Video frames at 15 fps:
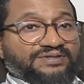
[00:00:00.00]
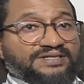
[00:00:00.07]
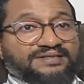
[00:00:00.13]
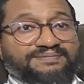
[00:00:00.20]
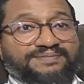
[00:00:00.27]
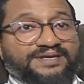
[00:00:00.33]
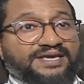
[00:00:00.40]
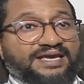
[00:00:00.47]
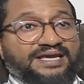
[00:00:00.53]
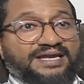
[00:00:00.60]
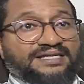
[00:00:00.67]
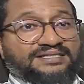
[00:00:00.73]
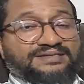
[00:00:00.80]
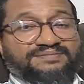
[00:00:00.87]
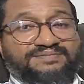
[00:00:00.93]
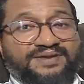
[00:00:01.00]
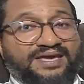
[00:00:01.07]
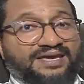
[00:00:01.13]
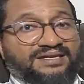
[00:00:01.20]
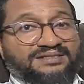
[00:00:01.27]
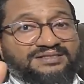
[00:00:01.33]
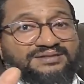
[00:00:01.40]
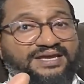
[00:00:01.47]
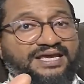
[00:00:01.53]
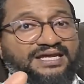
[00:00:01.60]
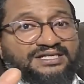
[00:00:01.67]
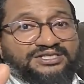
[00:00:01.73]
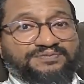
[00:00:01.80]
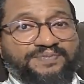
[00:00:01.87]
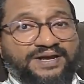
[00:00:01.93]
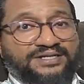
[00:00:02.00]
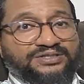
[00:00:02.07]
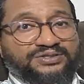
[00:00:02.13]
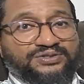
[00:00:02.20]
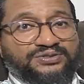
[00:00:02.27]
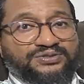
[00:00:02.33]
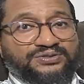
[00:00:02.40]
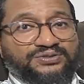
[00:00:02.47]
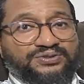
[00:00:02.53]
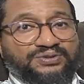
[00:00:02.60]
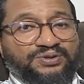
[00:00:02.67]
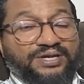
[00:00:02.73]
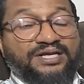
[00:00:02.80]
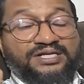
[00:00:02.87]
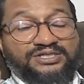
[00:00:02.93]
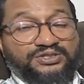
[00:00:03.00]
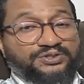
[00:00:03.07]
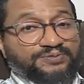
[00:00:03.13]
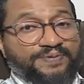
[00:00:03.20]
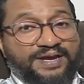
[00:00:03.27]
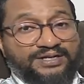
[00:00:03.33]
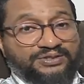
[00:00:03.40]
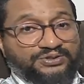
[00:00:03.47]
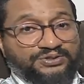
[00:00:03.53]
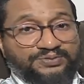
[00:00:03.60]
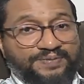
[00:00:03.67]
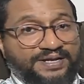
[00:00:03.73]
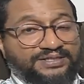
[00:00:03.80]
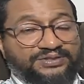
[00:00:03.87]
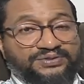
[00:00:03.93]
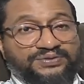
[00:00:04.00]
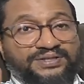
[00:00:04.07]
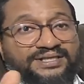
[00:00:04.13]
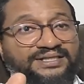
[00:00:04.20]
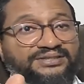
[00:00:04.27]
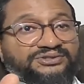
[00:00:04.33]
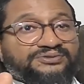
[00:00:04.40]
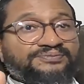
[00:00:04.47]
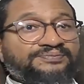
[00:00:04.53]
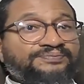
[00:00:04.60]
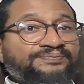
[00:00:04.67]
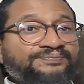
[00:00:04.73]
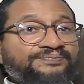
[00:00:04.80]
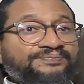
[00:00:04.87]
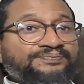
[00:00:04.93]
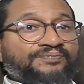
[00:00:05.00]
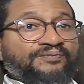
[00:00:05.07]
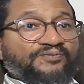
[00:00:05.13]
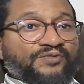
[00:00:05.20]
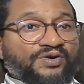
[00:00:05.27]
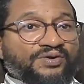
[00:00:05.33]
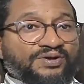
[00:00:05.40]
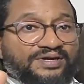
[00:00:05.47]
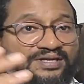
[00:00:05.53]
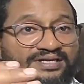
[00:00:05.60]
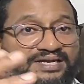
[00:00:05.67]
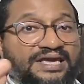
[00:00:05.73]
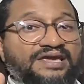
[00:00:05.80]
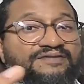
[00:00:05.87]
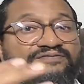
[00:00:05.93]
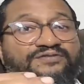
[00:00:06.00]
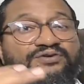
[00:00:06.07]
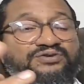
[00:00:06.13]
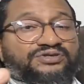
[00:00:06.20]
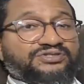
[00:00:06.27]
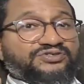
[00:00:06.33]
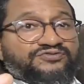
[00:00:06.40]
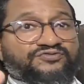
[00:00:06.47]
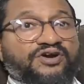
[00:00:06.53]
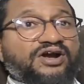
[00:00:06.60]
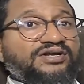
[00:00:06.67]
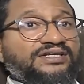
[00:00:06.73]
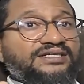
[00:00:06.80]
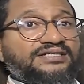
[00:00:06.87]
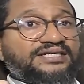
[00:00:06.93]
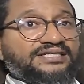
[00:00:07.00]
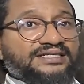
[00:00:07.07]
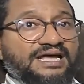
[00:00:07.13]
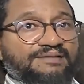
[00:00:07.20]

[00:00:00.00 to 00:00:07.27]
be it as it may, English, Spanish, English to Spanish, or Spanish to English. If you're struggling in that